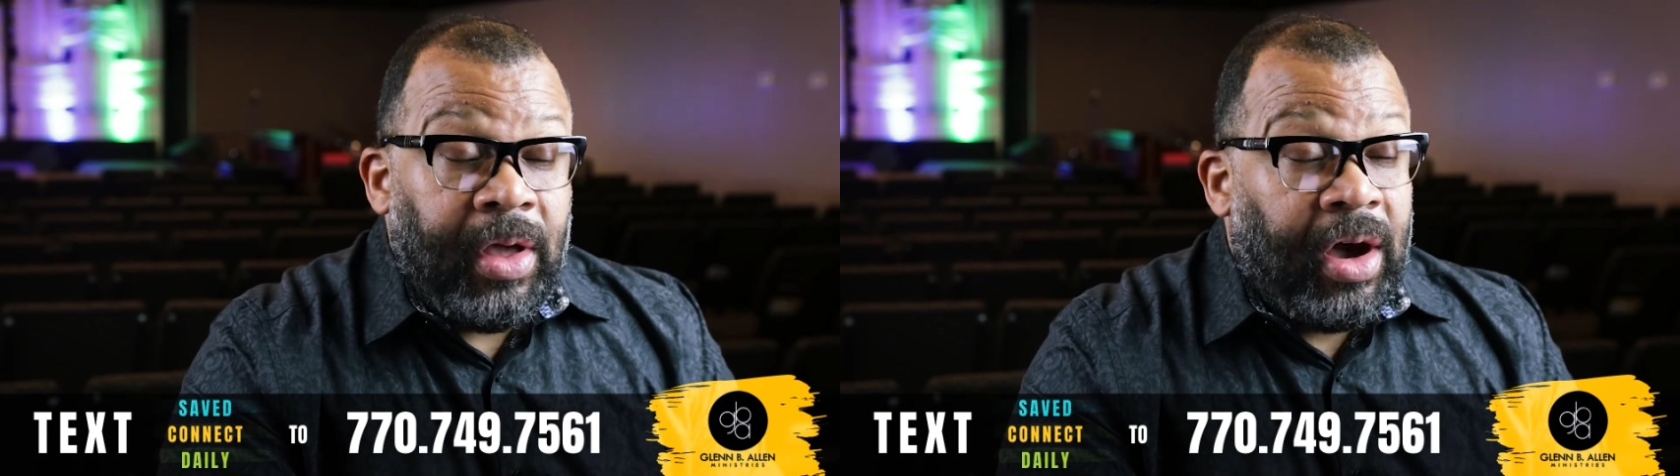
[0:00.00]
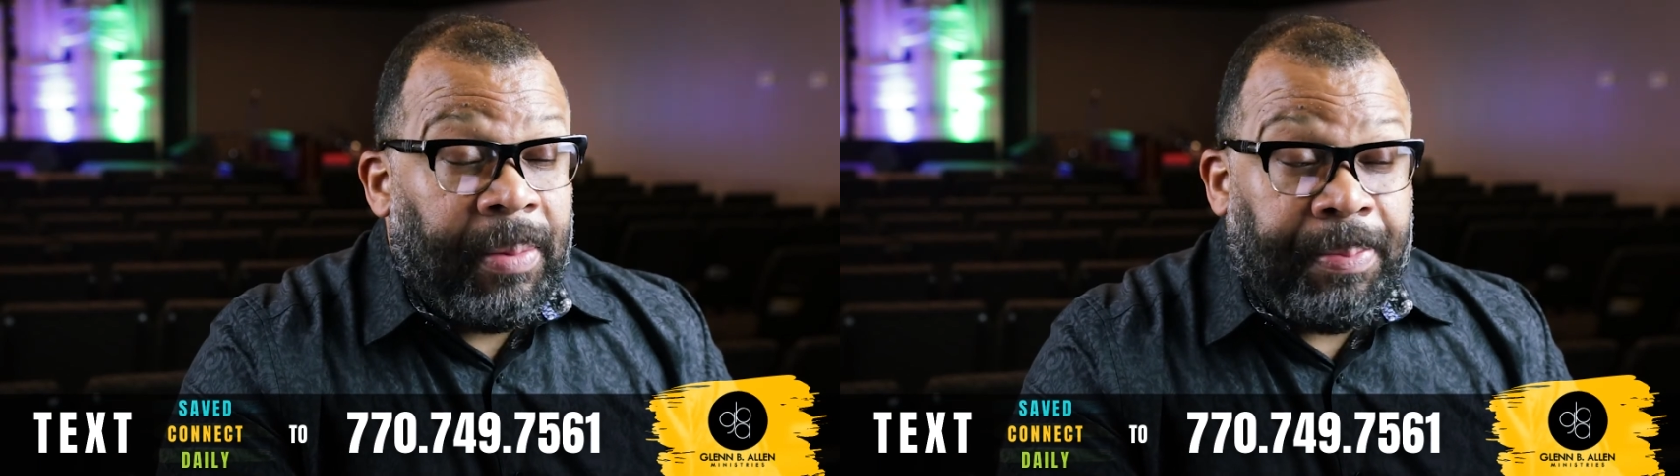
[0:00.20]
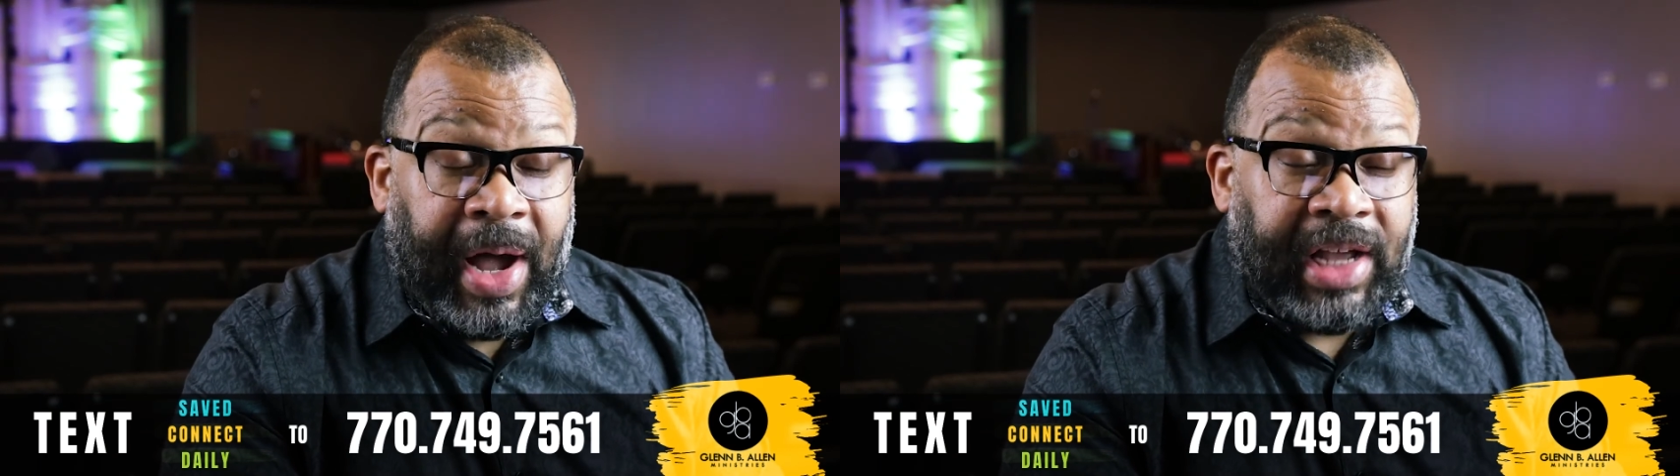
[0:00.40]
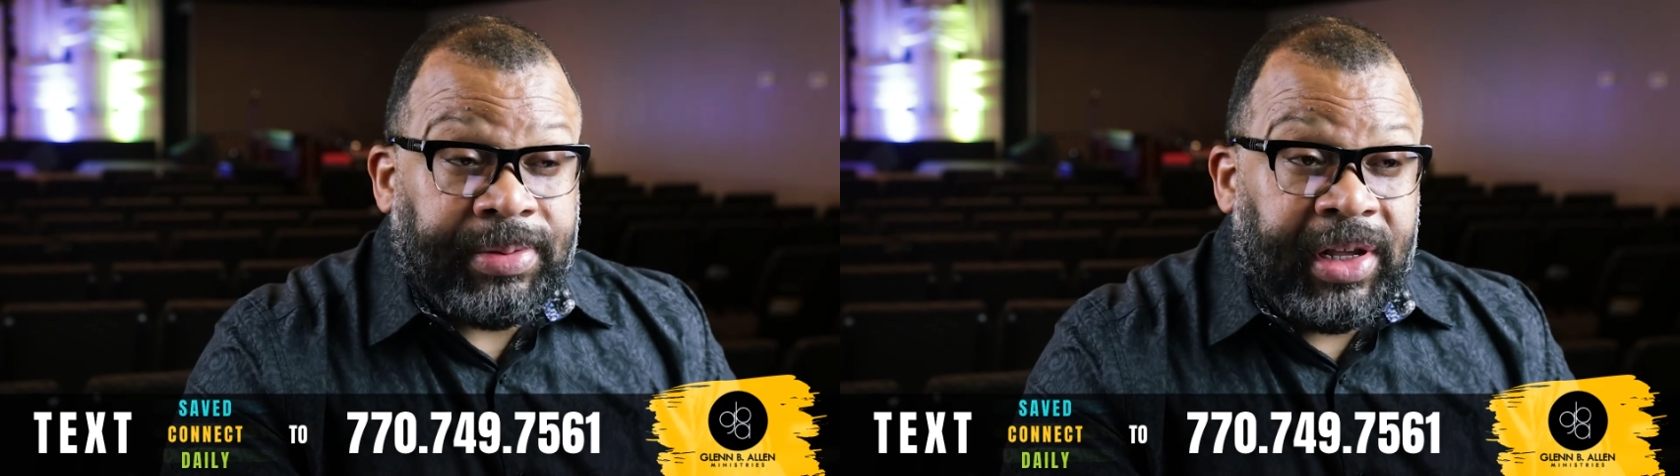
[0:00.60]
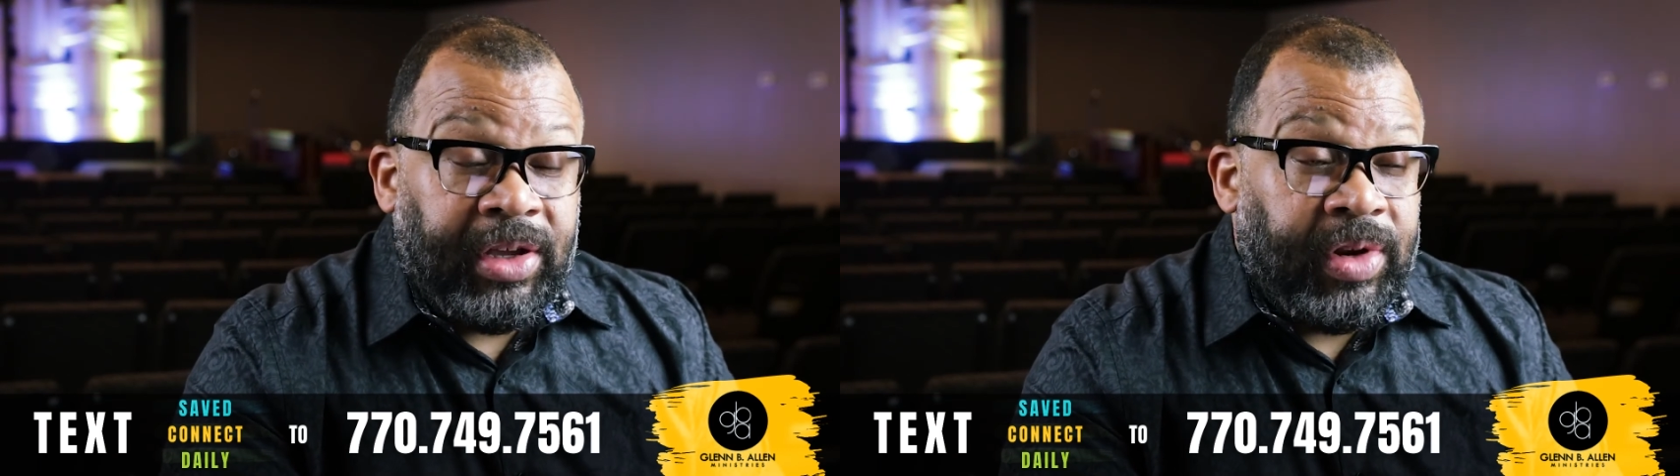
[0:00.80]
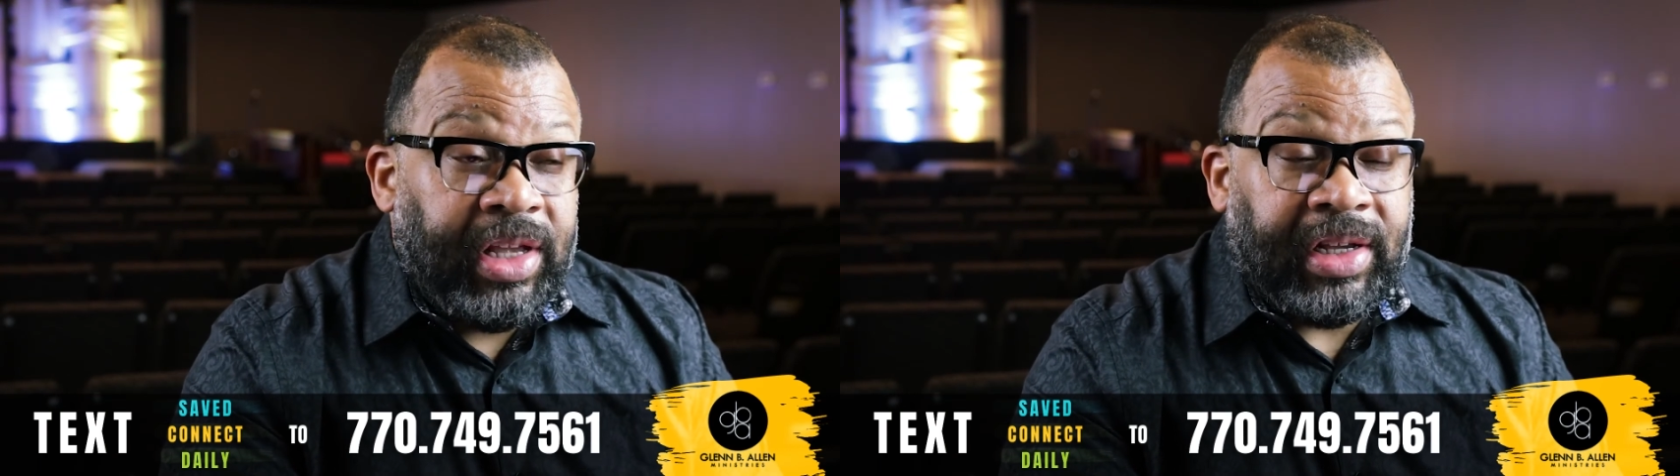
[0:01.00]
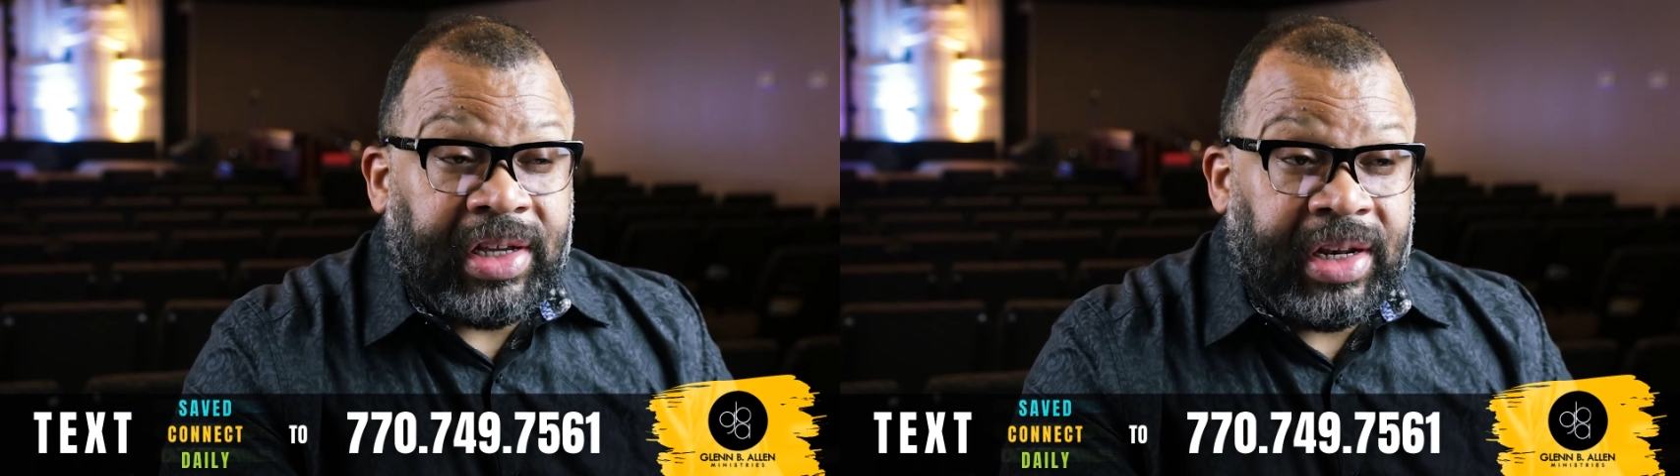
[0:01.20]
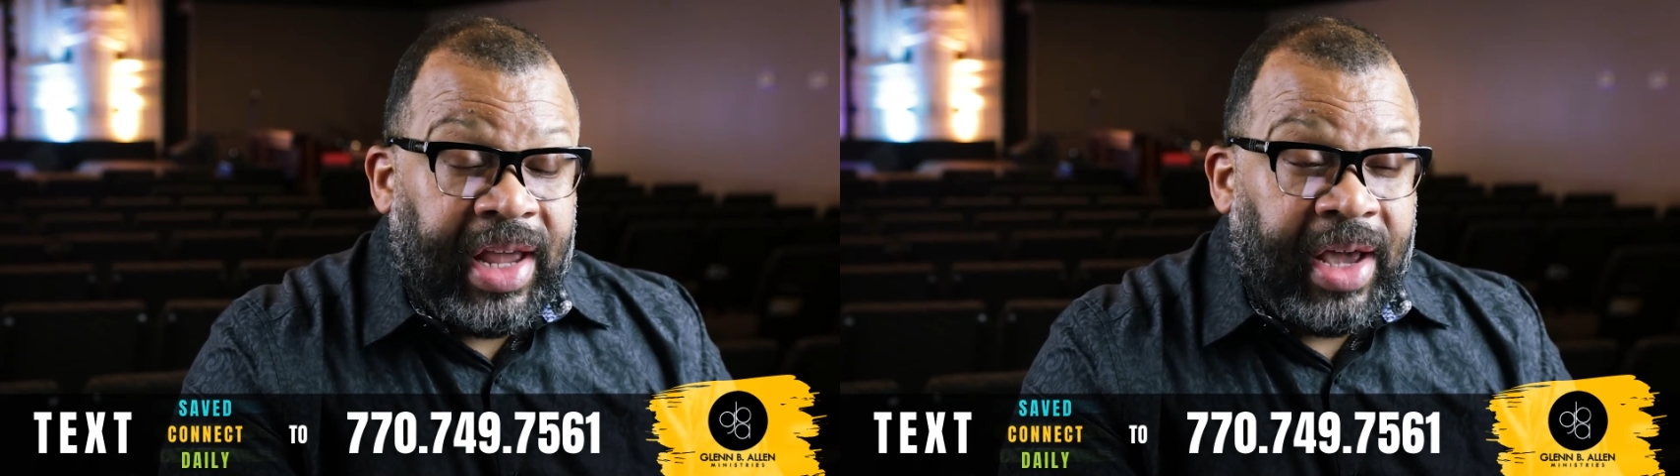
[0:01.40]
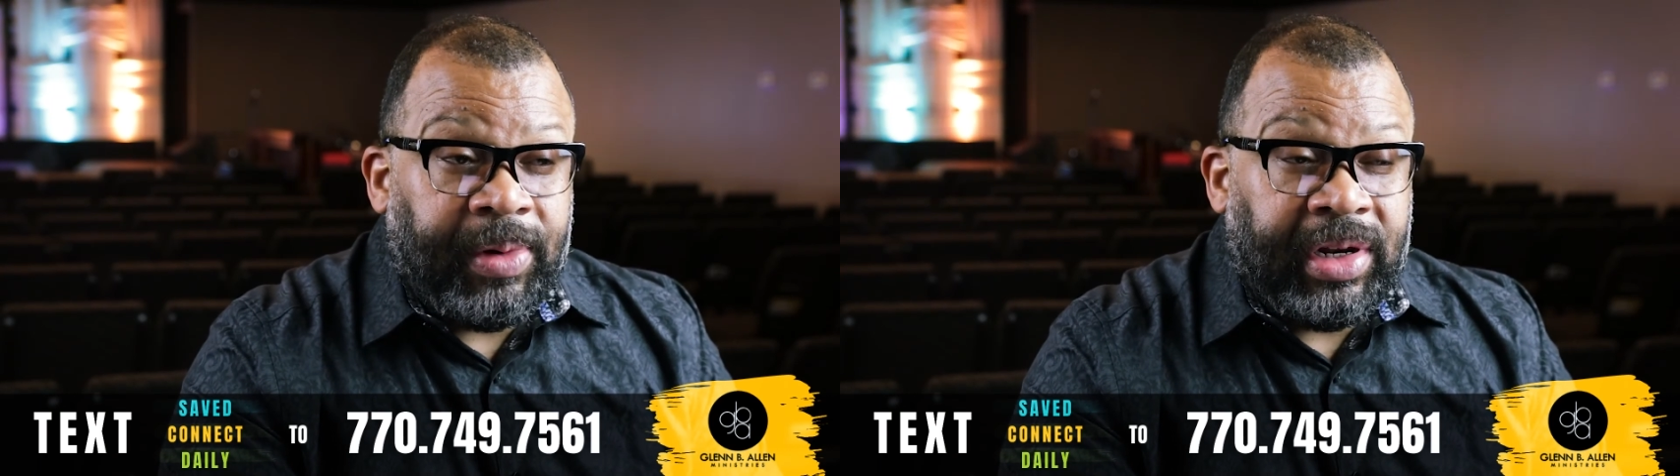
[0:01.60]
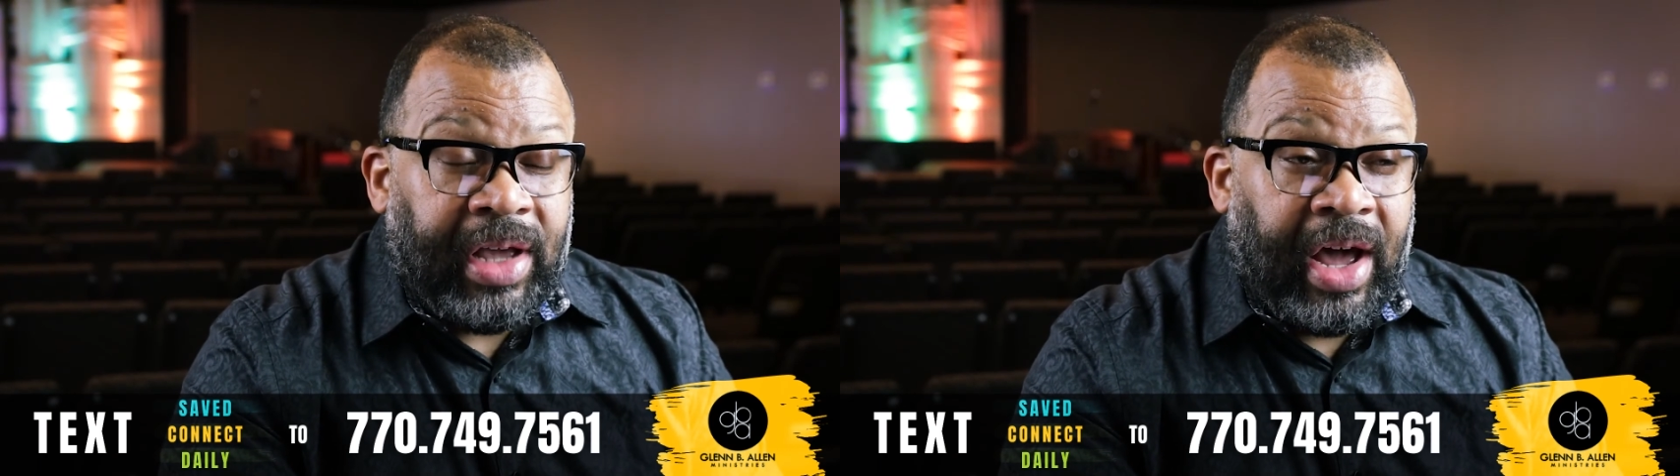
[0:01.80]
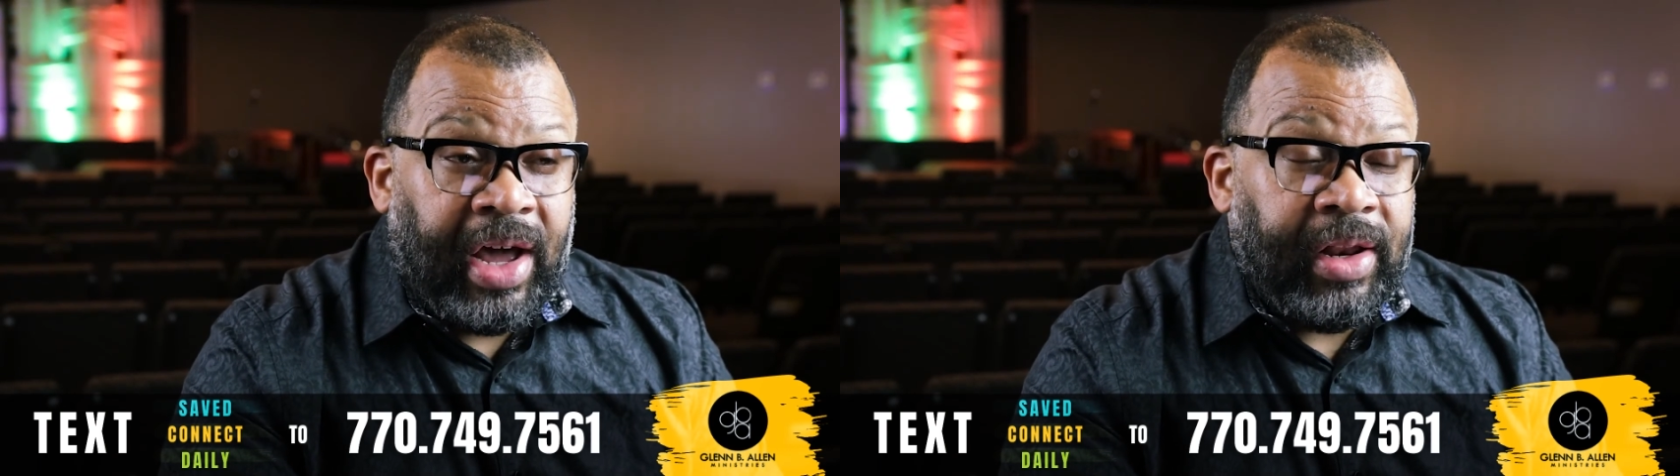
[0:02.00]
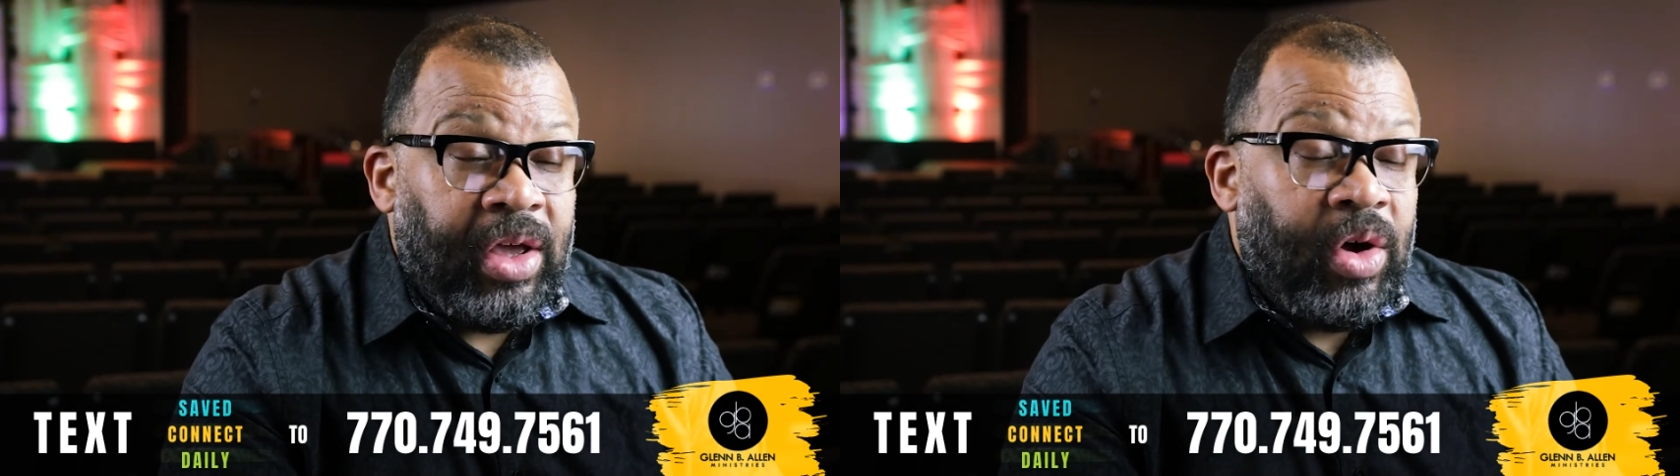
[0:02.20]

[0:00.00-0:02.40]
or possibly you need to connect with God